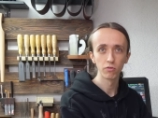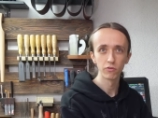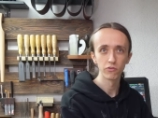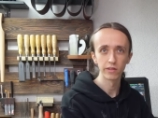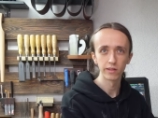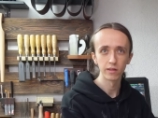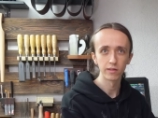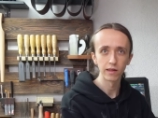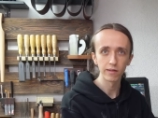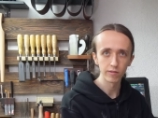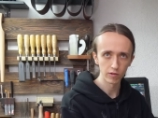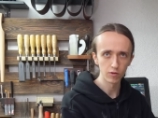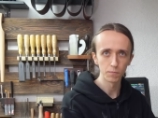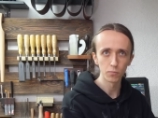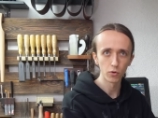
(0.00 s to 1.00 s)

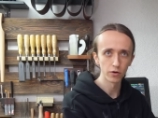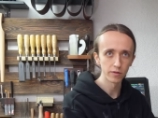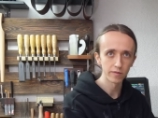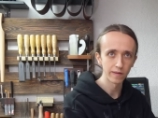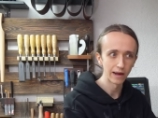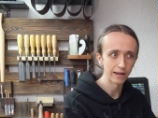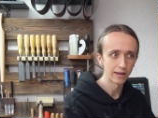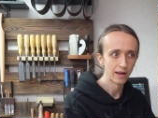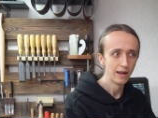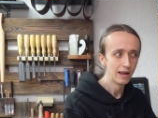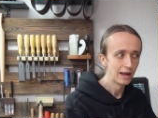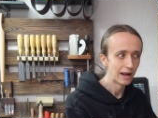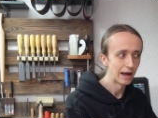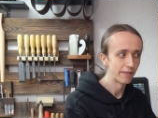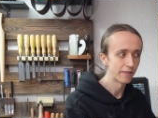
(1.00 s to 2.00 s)
360 supports that
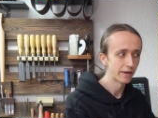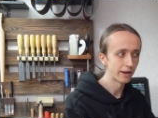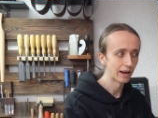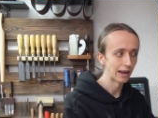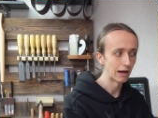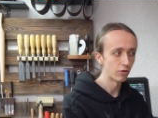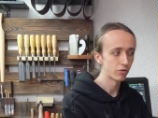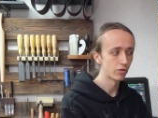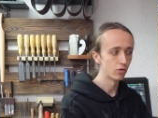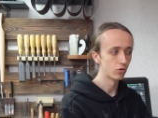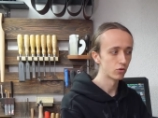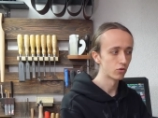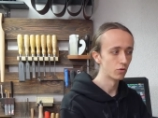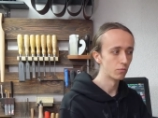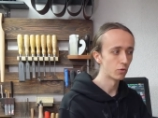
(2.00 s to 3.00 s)
and that allows you
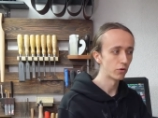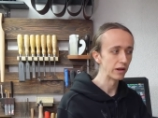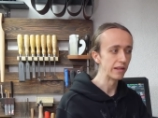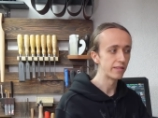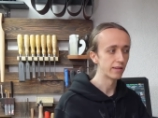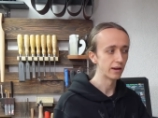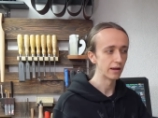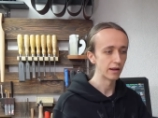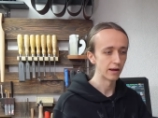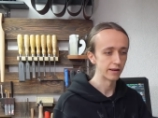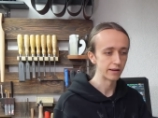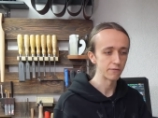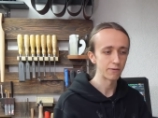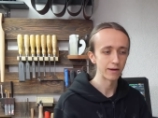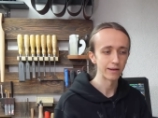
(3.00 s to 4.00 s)
to more easily
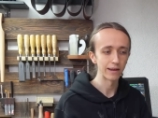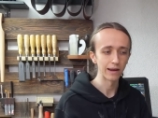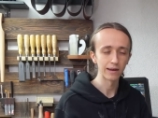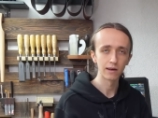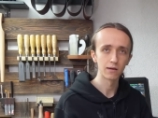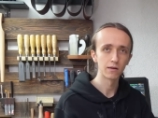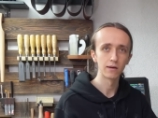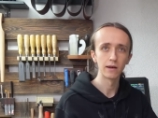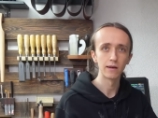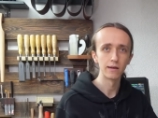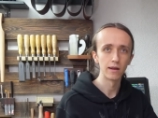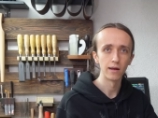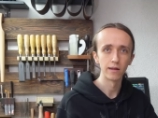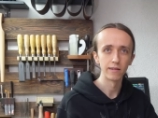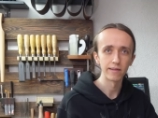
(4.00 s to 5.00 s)
defend like
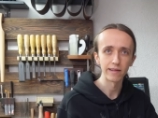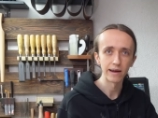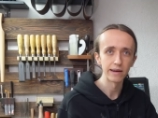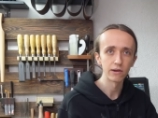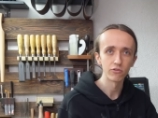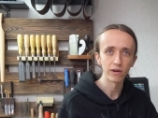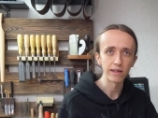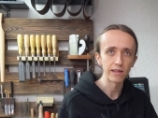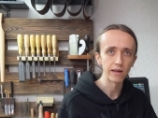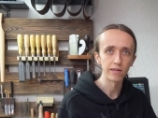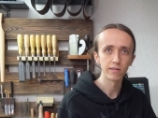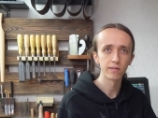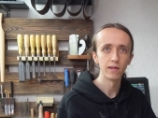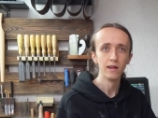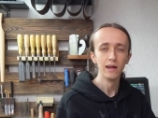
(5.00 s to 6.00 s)
design the
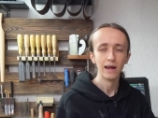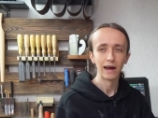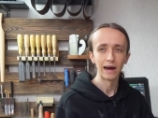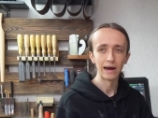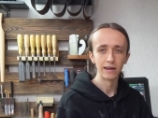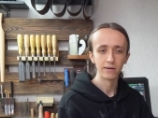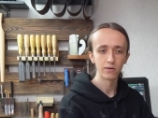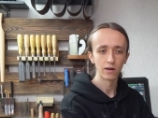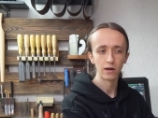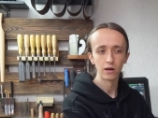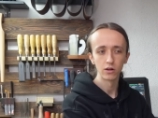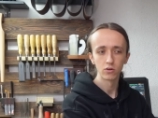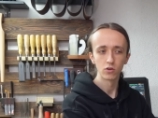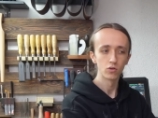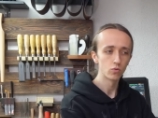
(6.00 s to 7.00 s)
radius
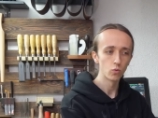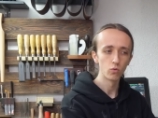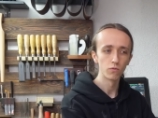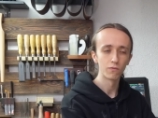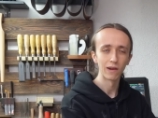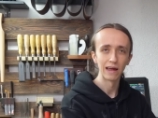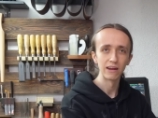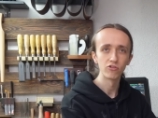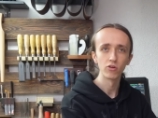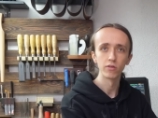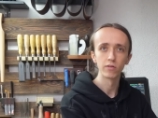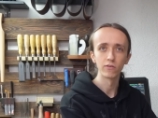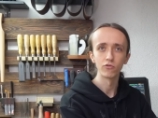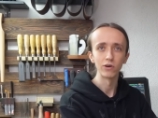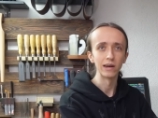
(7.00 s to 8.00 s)
and do
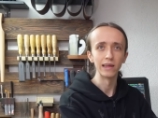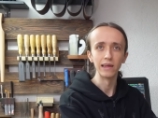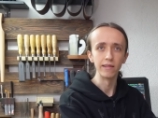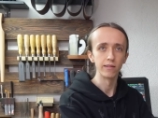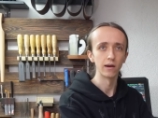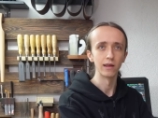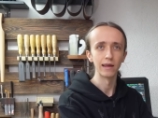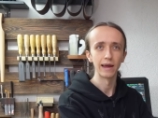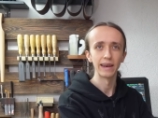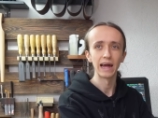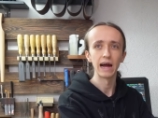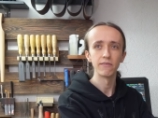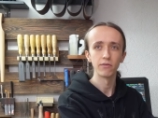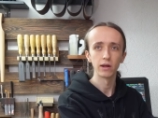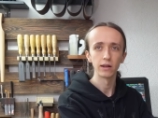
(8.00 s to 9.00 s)
flanges really easily and
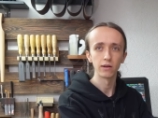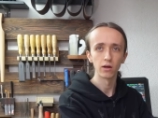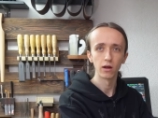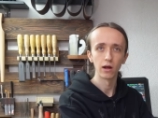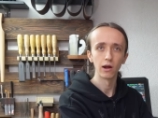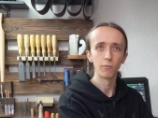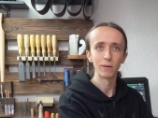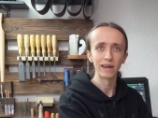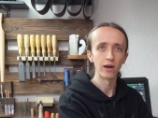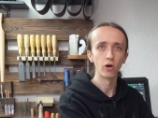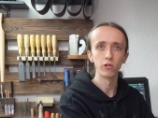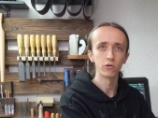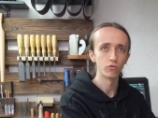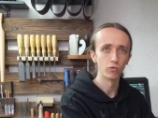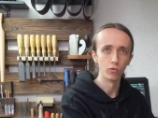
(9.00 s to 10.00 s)
have it obey
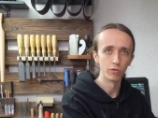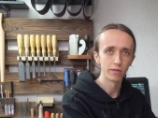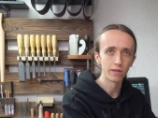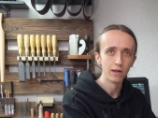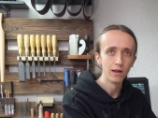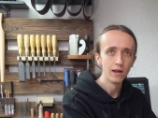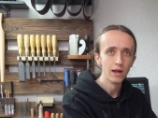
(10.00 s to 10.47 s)
all the rules.